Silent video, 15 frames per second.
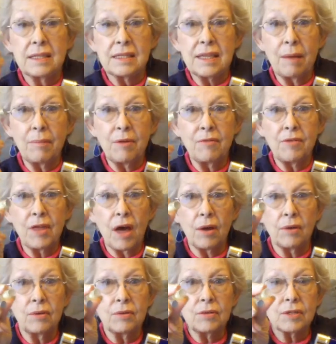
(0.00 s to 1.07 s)
Some of
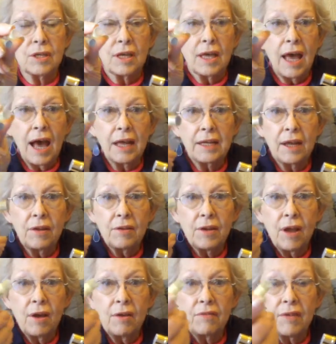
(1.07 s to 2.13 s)
those, I don't
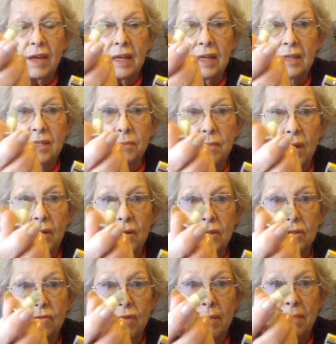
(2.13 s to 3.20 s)
know if any
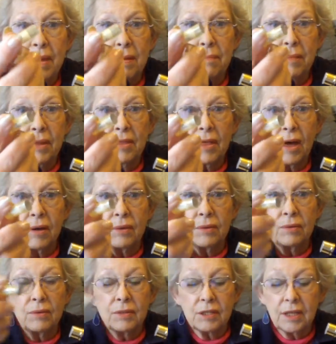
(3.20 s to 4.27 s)
smokers remember
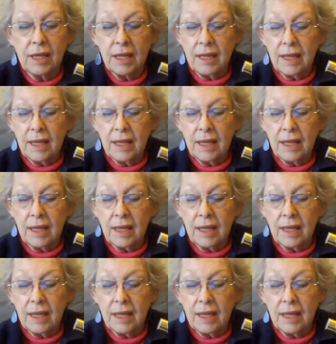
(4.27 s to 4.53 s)
those,